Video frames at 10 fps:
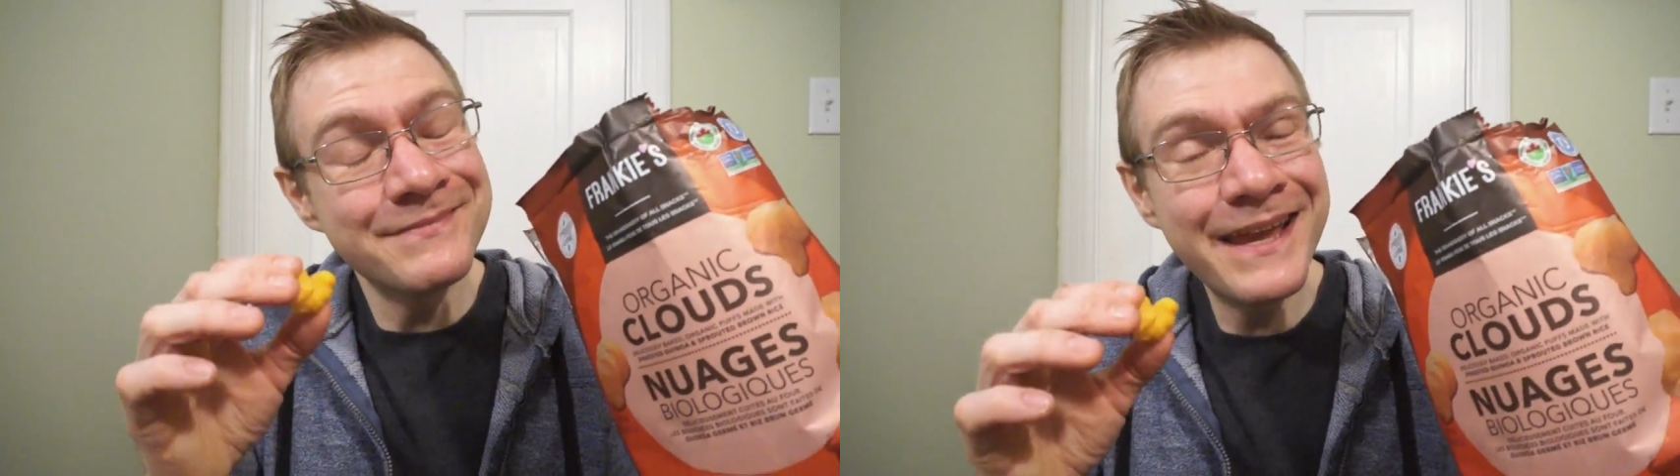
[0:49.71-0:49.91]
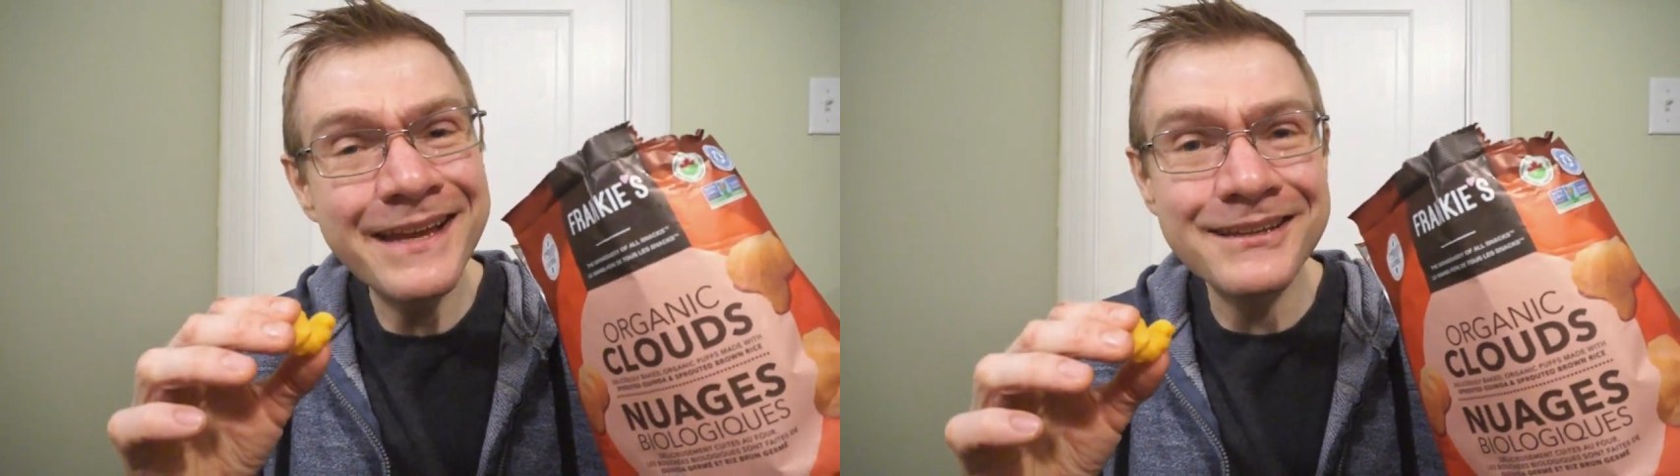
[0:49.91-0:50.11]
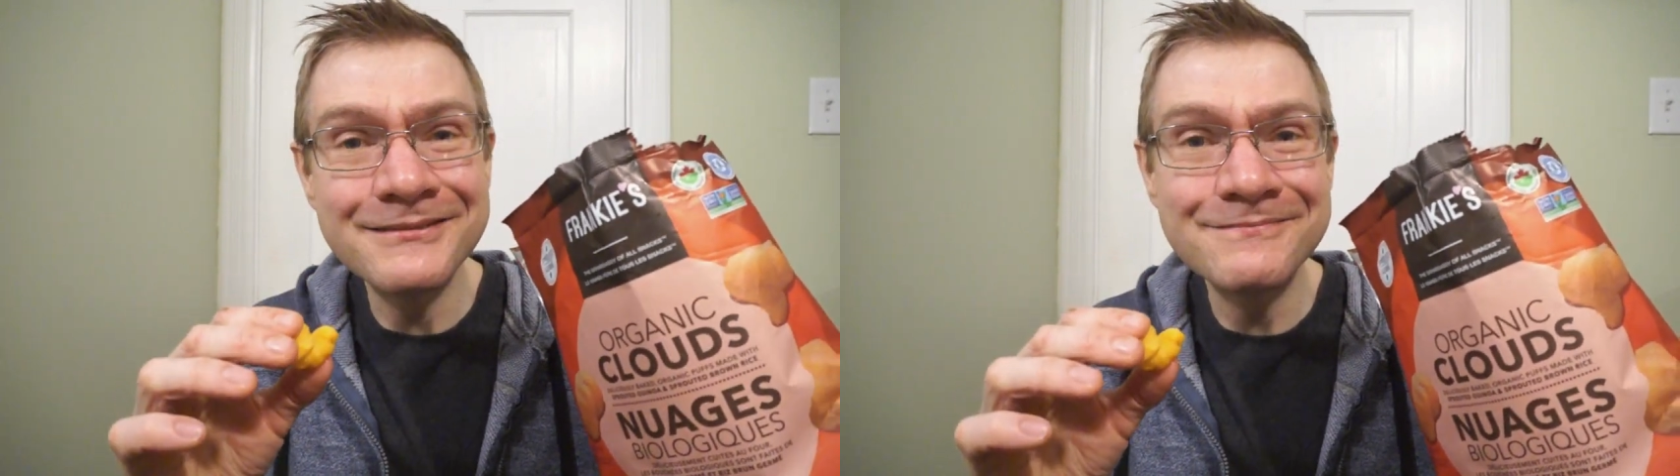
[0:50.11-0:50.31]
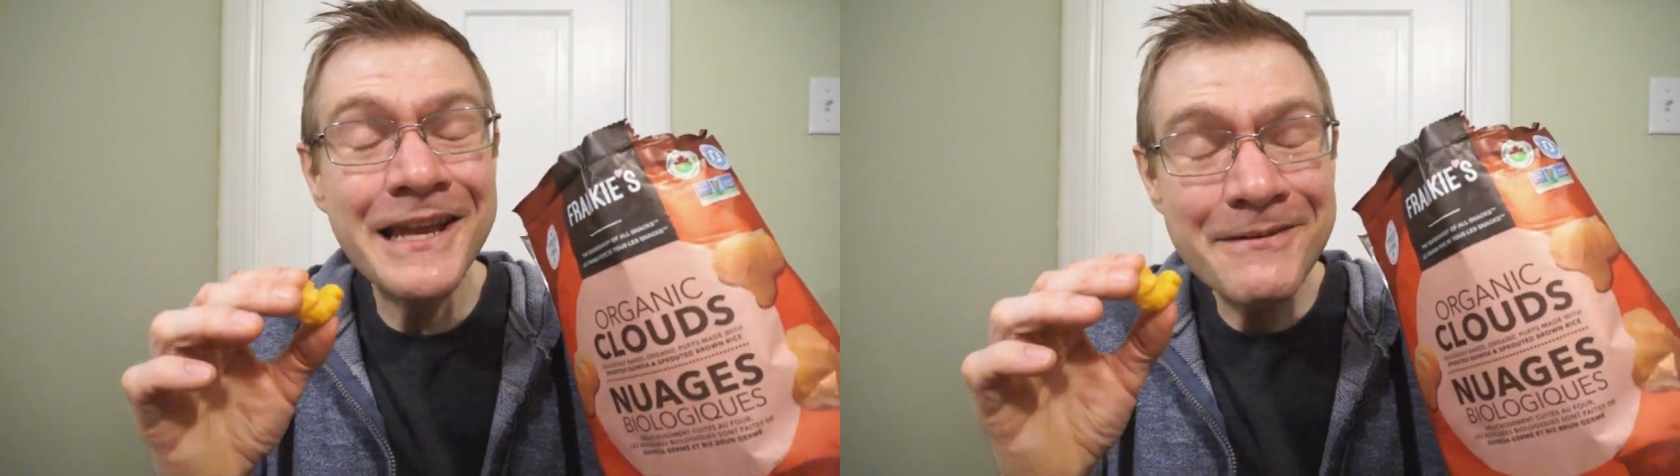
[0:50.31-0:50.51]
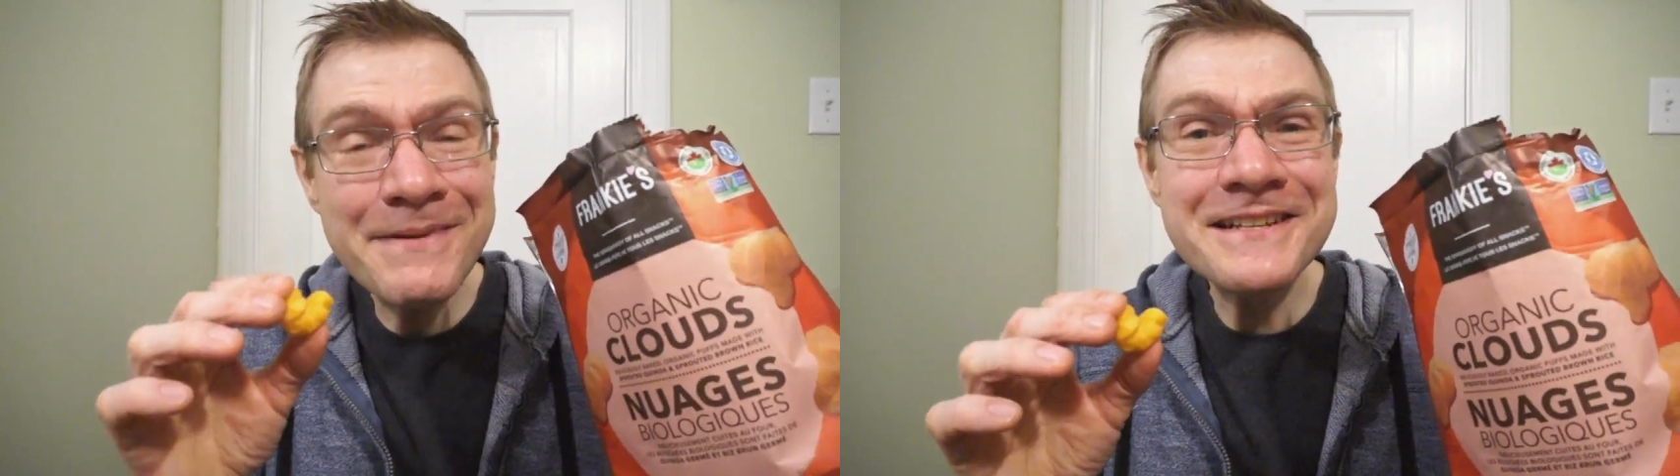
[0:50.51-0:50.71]
hey,
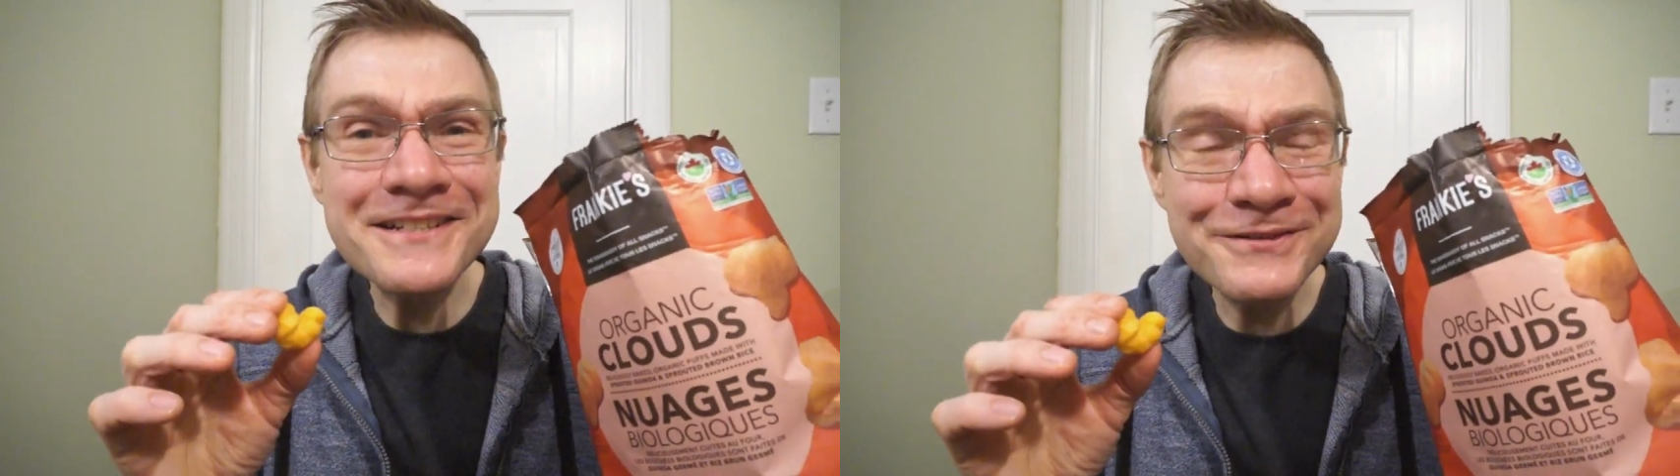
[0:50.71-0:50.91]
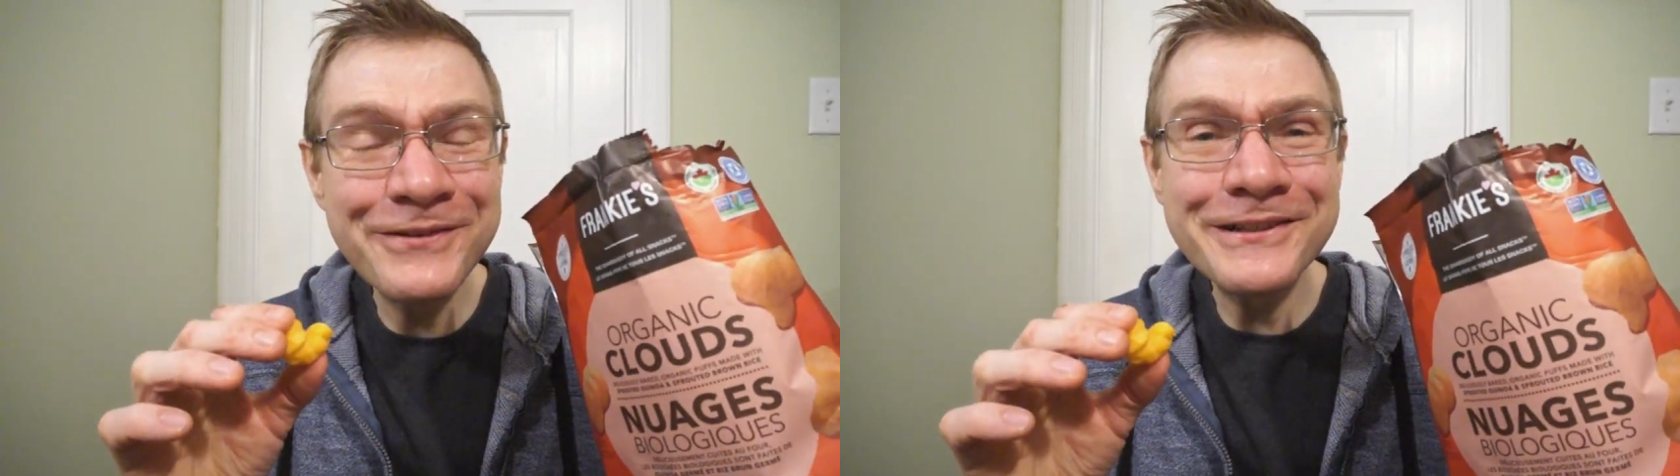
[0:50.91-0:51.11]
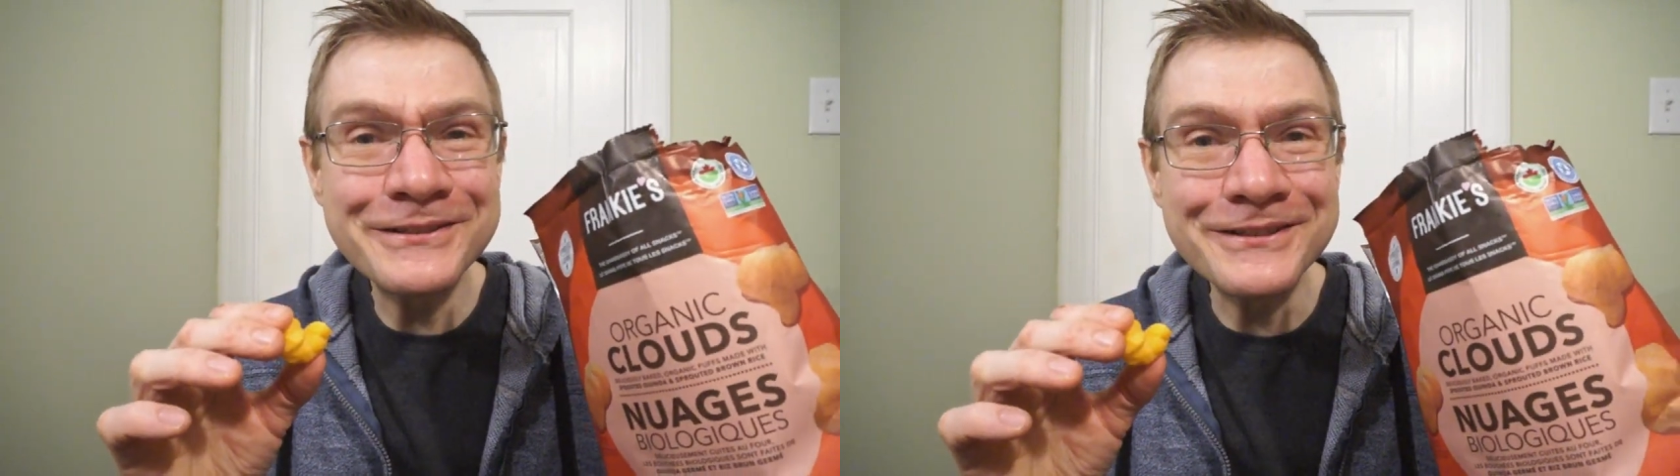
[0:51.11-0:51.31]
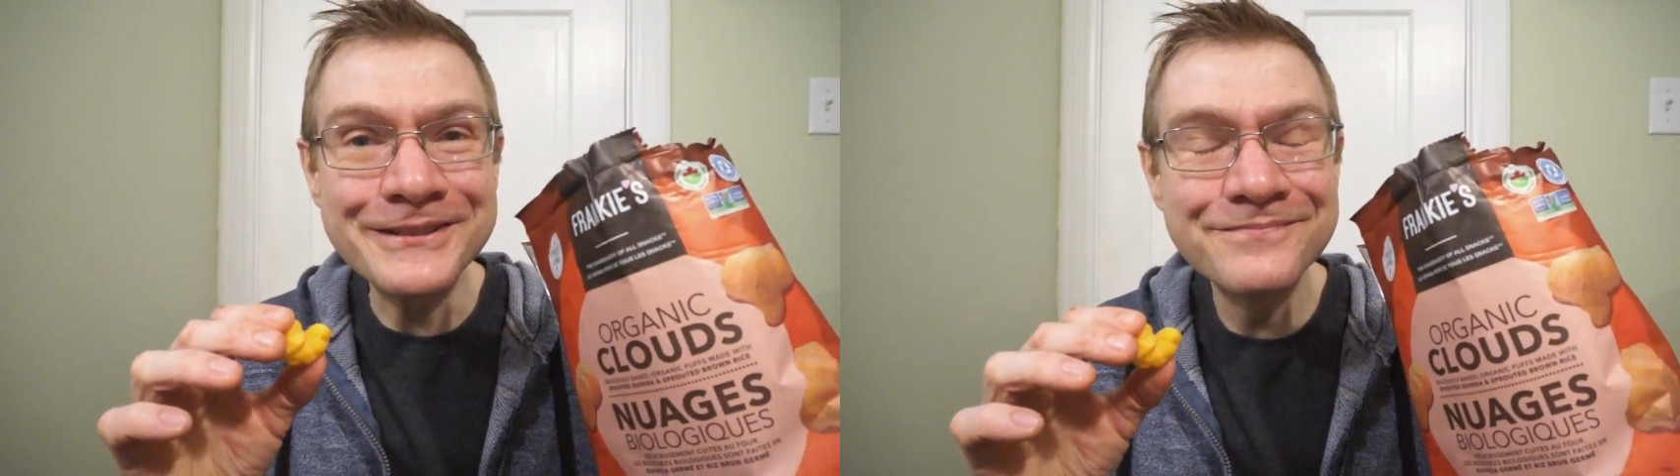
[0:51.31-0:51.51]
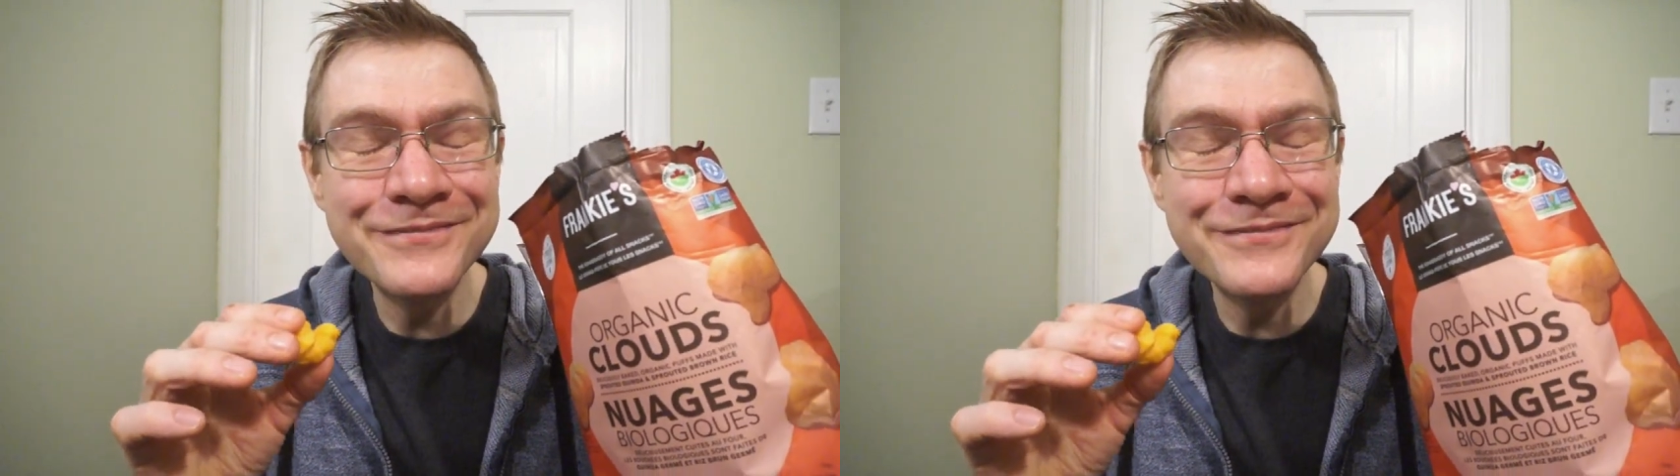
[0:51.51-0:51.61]
it makes us feel good.